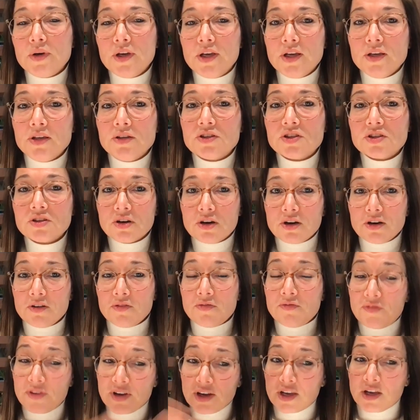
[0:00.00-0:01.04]
we
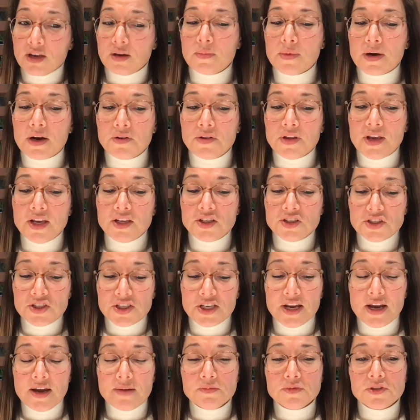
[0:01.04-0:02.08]
started thinking about
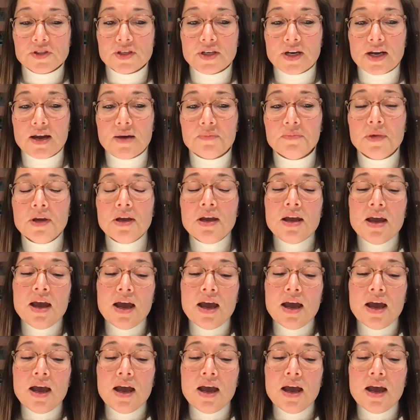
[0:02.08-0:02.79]
Aigency Amsterdam,